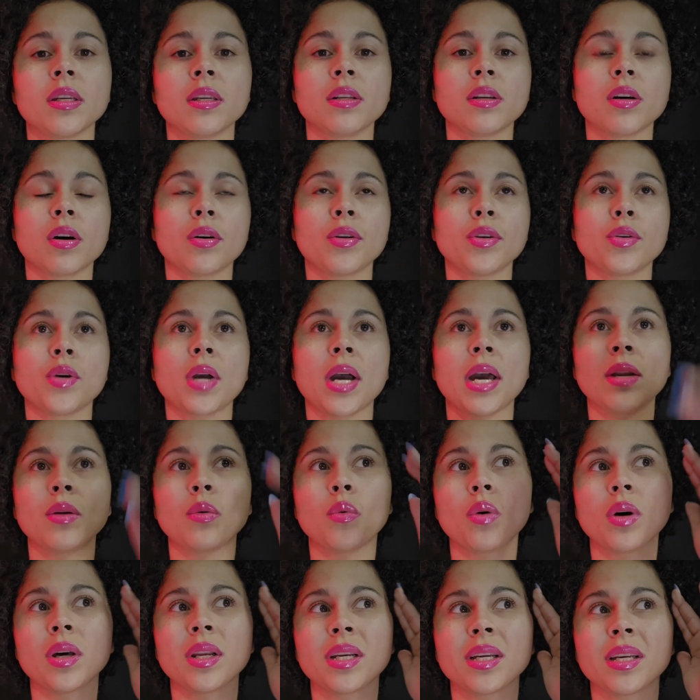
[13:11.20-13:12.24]
You kind
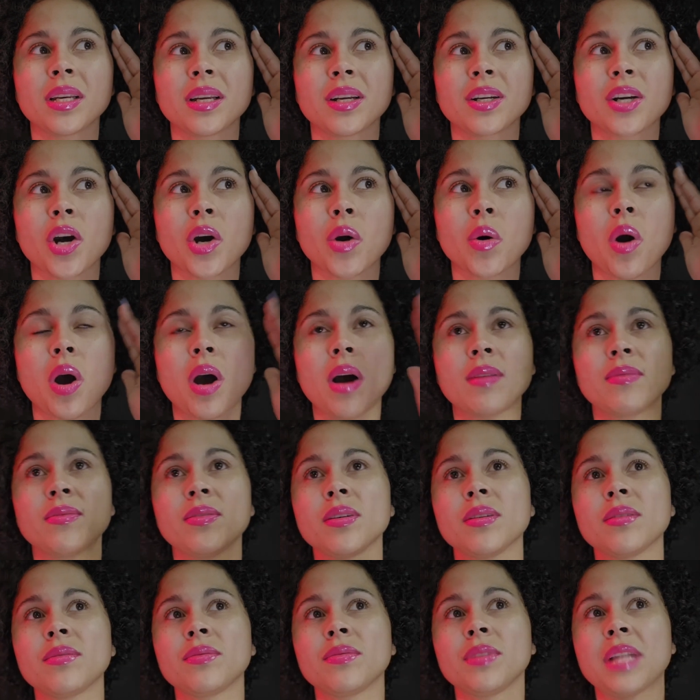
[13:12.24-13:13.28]
of want to go off
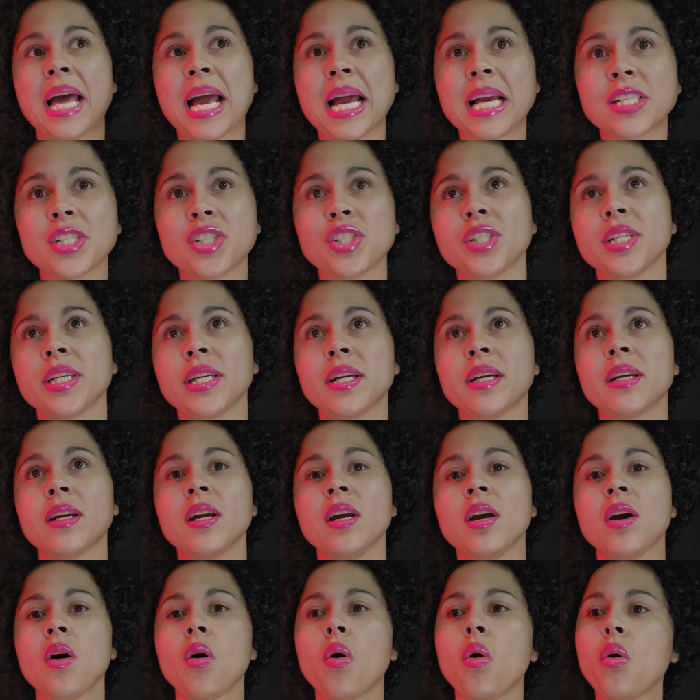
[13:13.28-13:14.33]
of last year,
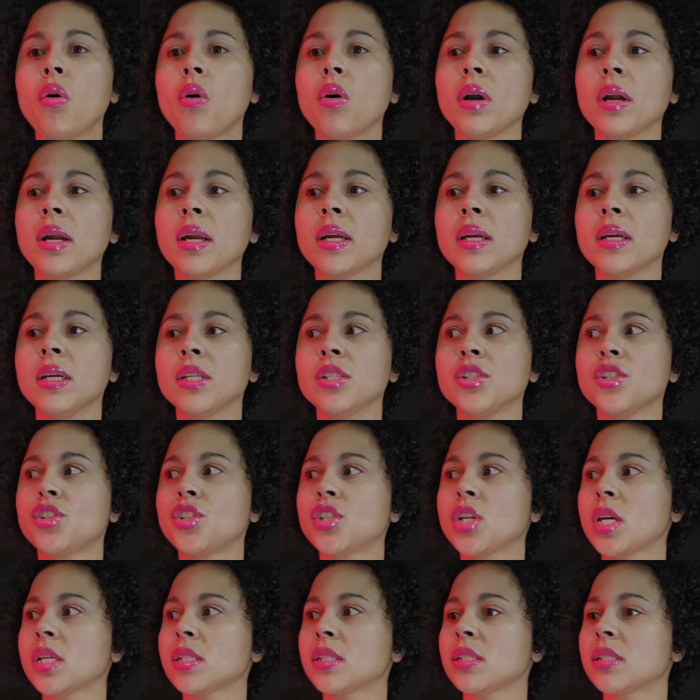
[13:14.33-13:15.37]
or
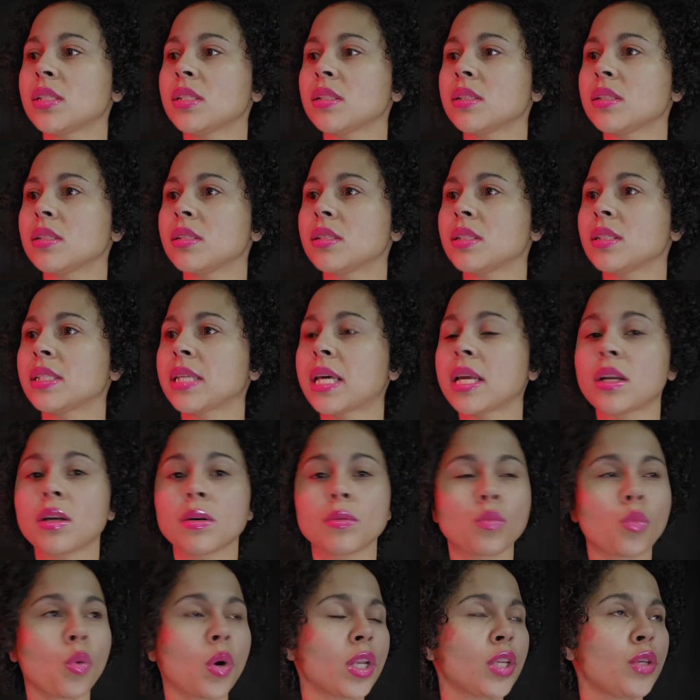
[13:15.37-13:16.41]
just set
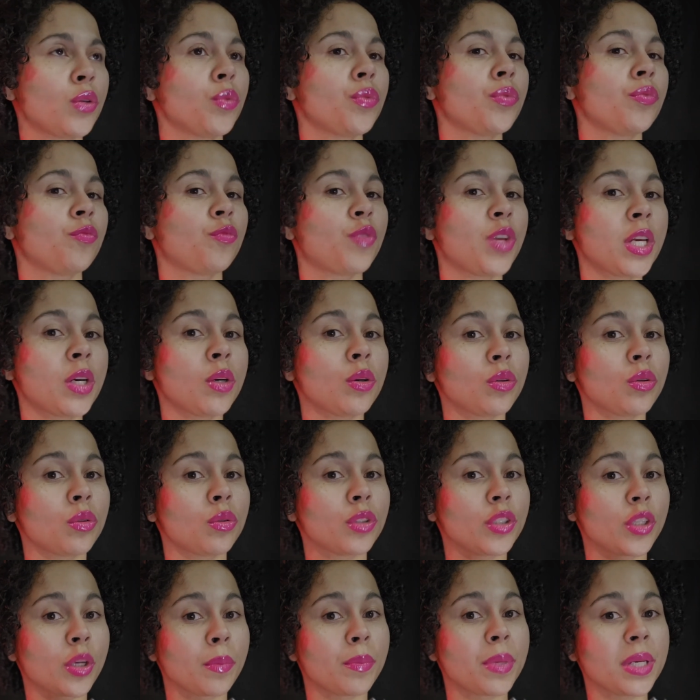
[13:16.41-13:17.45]
up what you
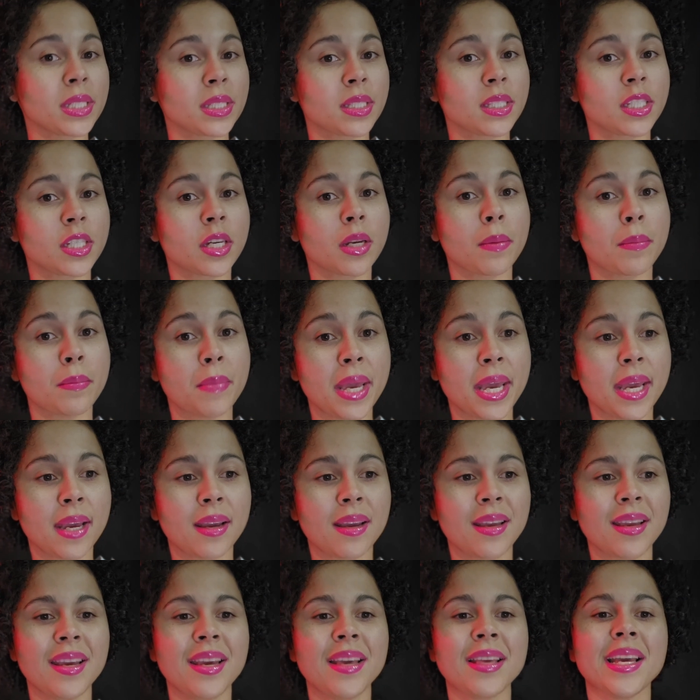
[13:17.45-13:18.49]
feel your business is going to
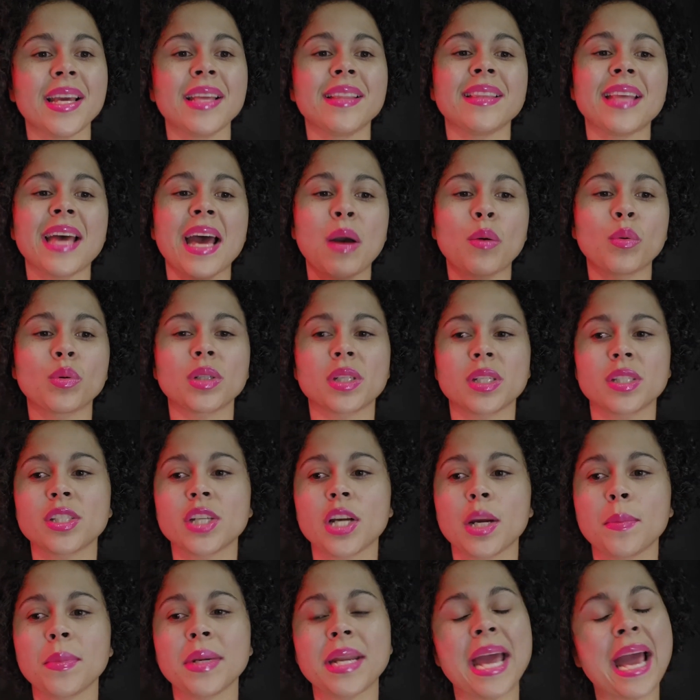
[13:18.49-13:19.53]
make. And that will
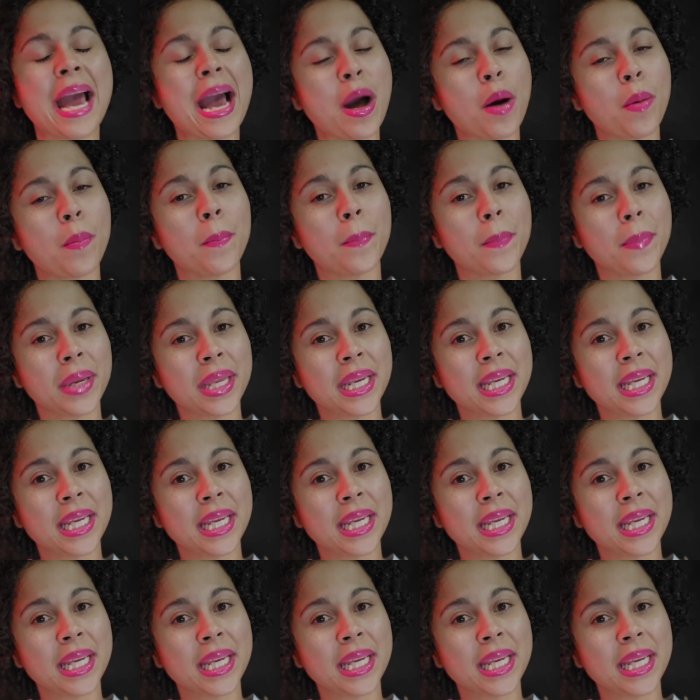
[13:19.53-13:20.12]
determine how